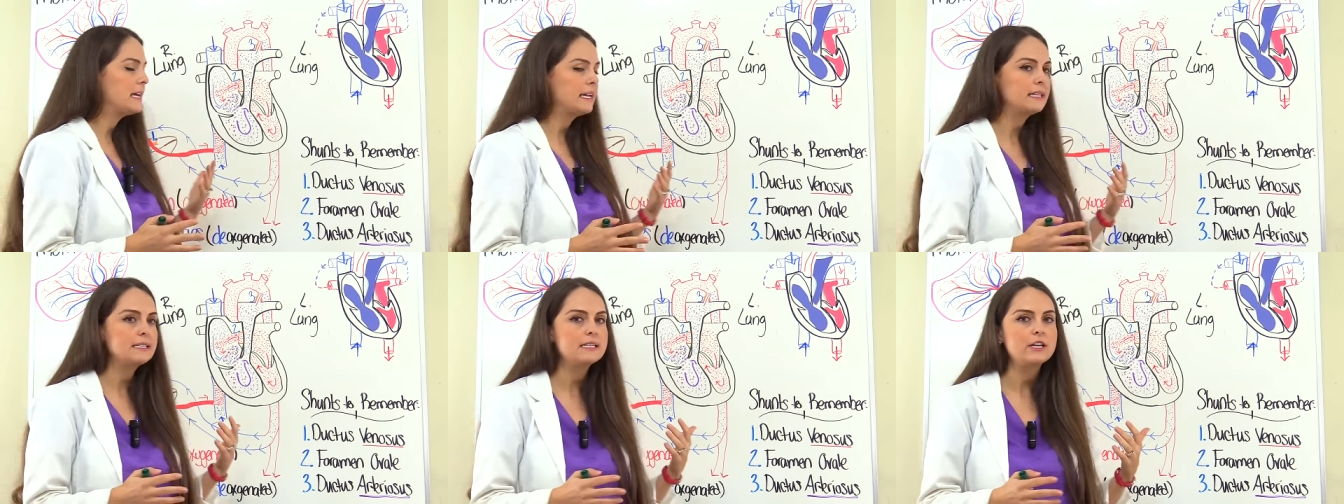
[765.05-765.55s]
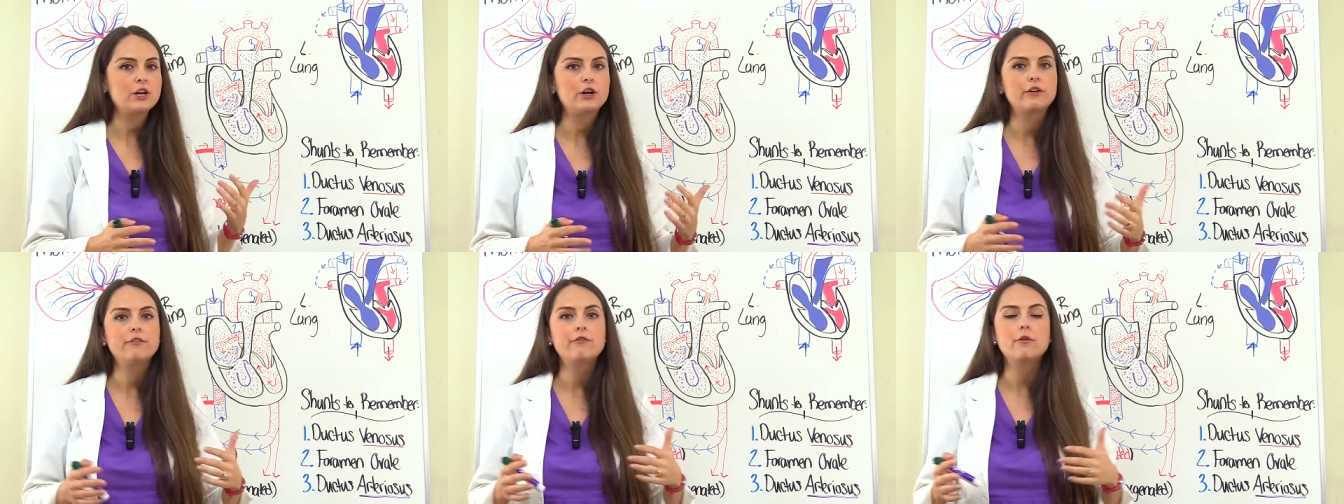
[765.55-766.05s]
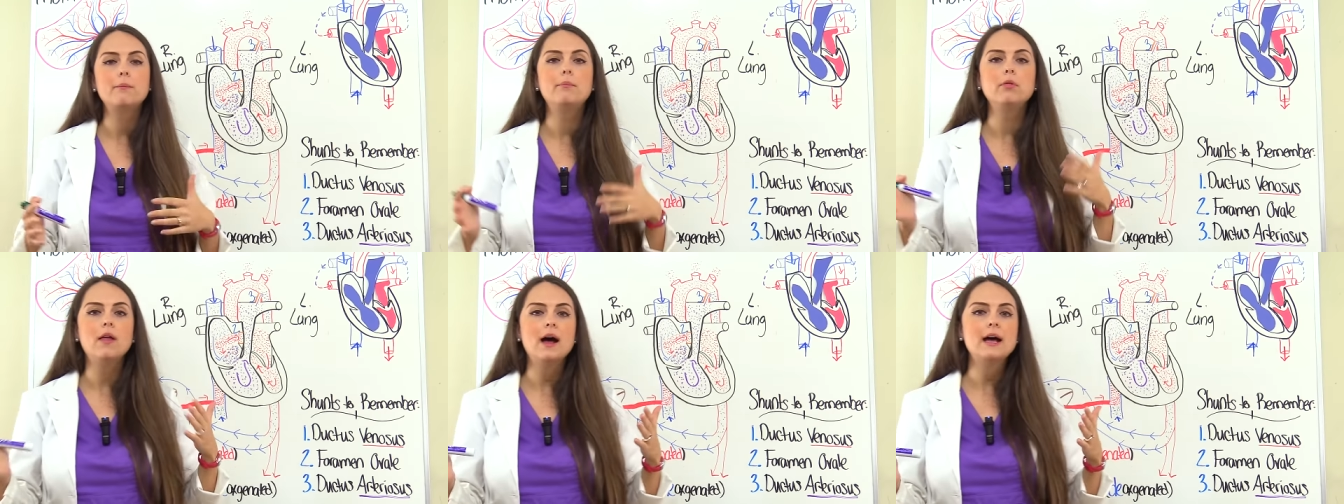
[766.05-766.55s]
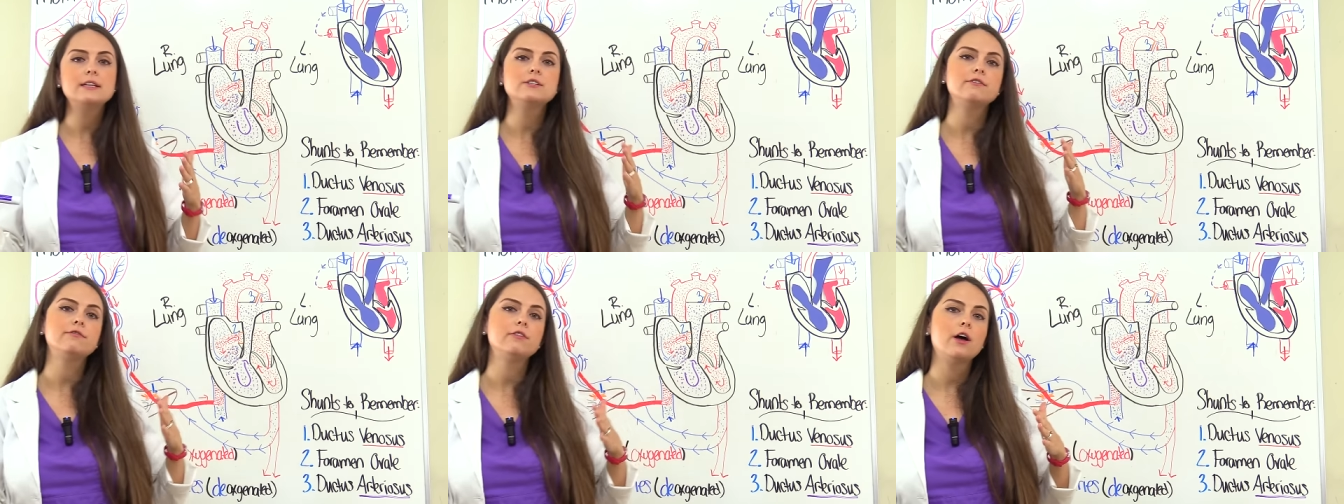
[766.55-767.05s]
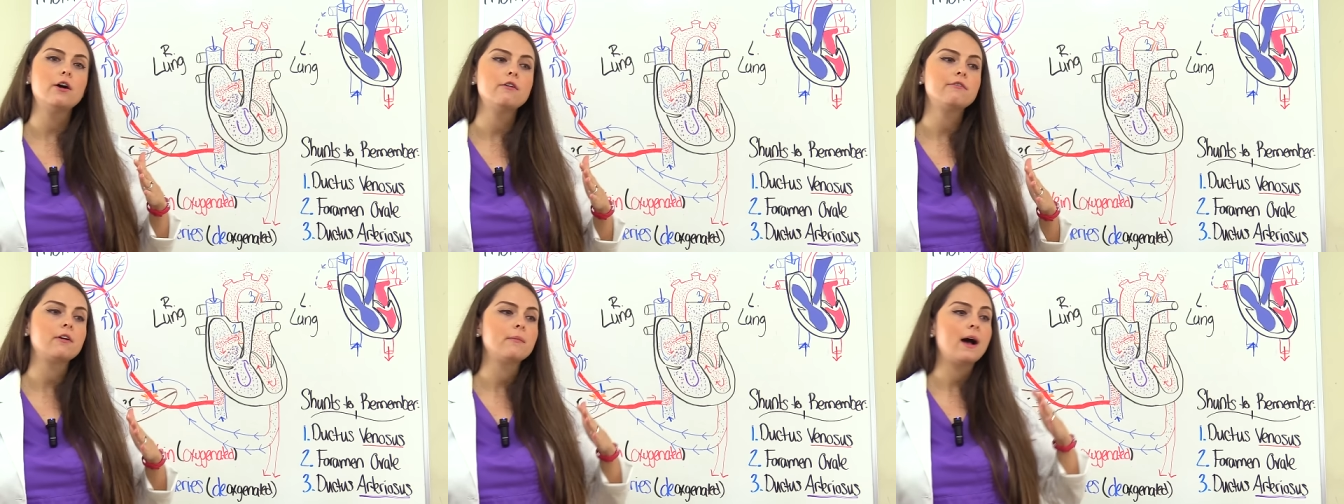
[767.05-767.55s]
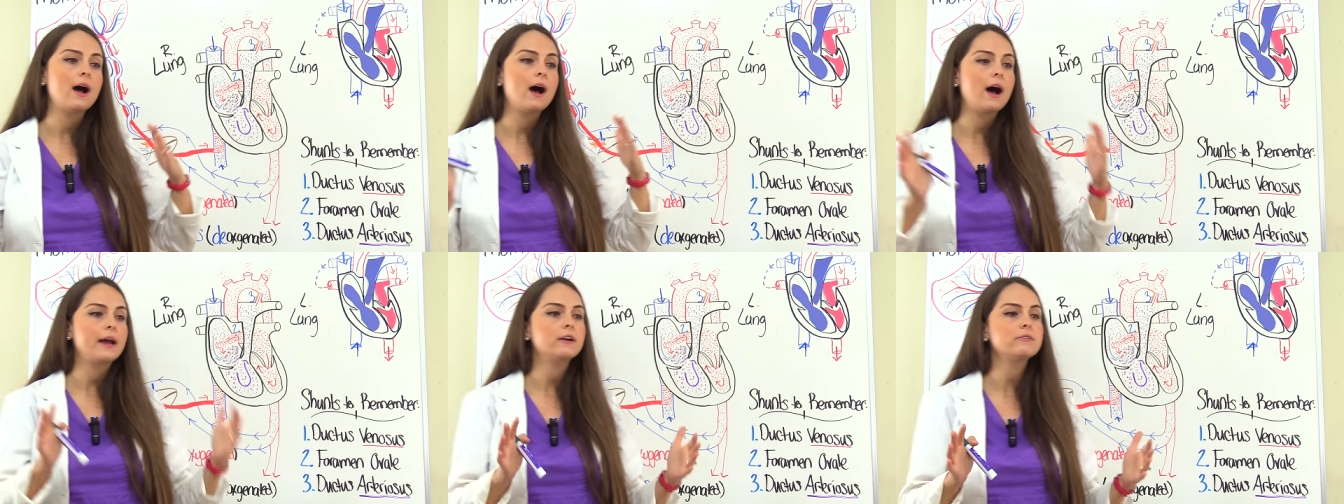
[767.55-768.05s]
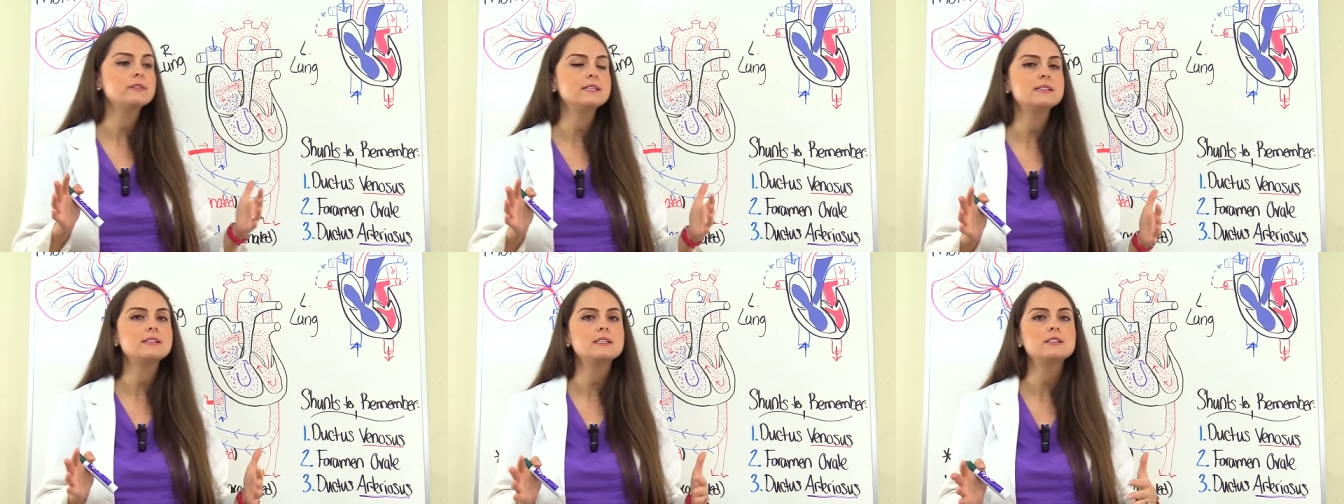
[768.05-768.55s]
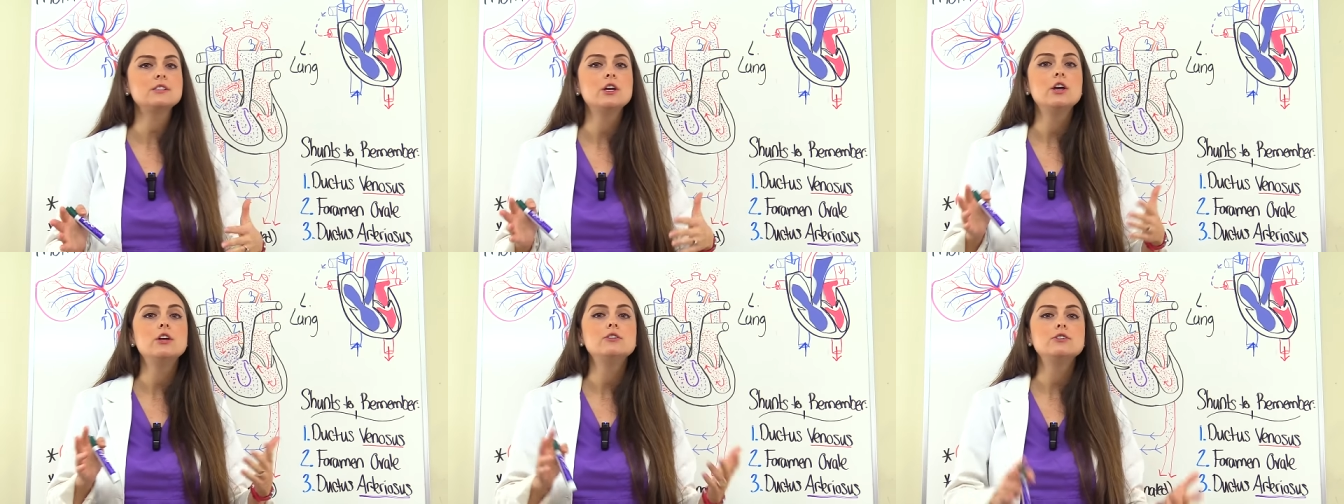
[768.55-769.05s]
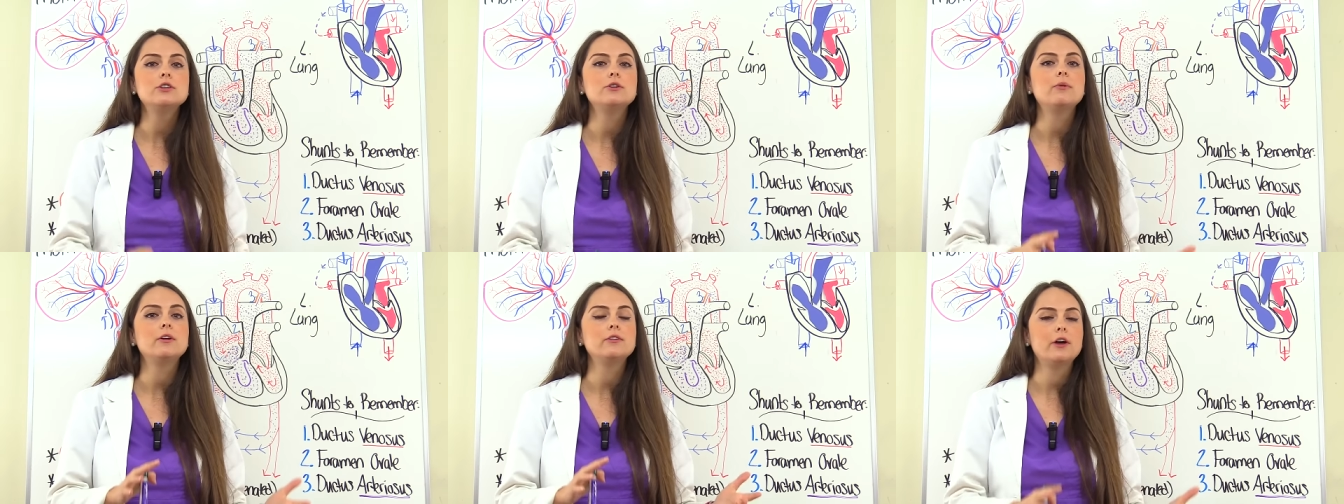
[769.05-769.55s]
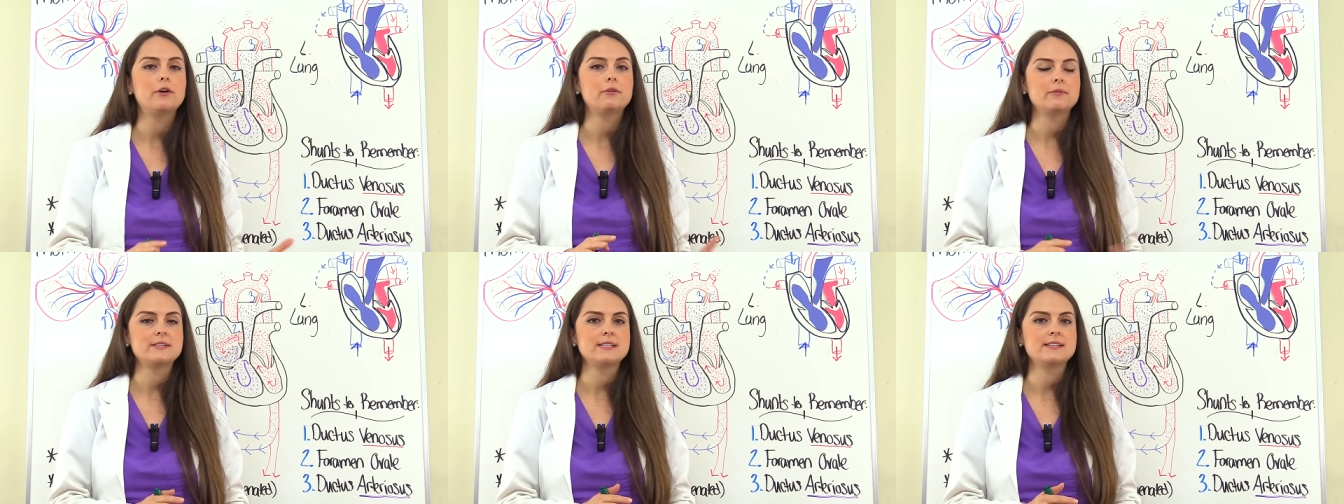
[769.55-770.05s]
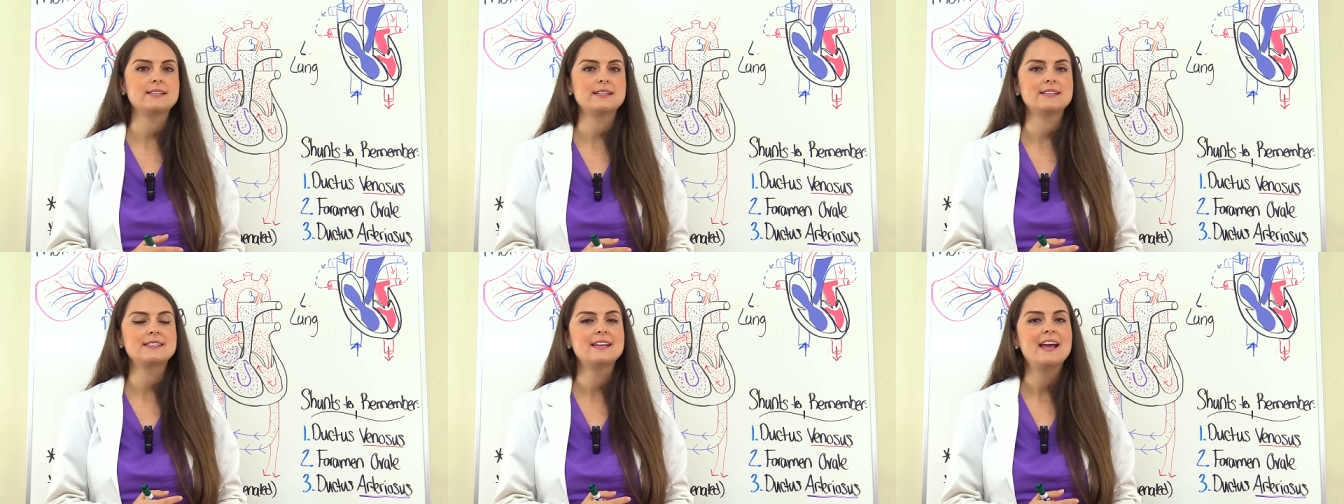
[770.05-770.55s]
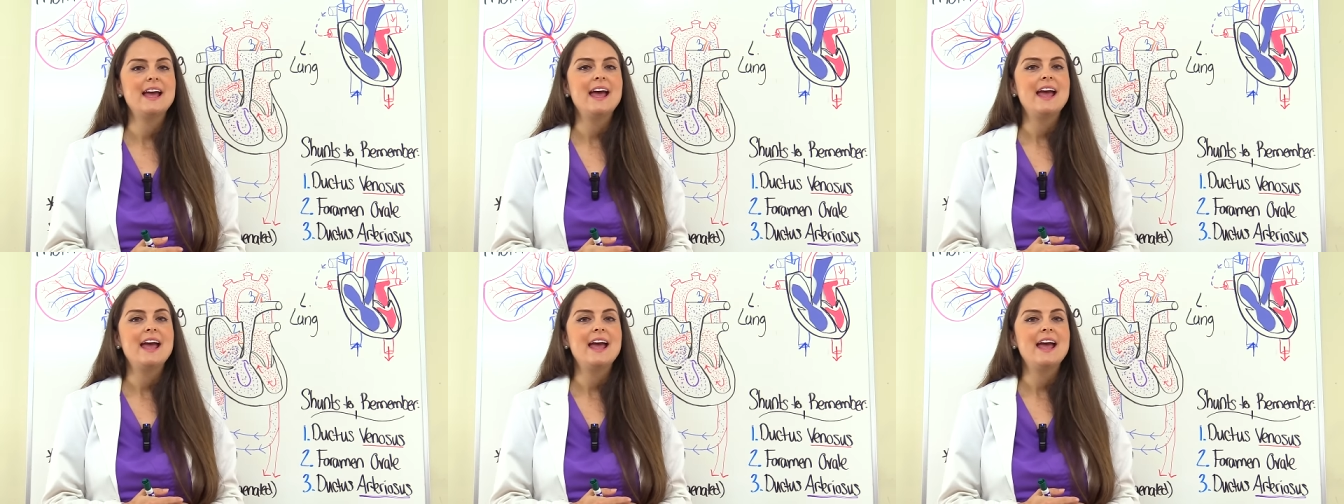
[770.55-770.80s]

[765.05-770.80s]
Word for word: easier for blood to flow from a higher resistance to a lower resistance.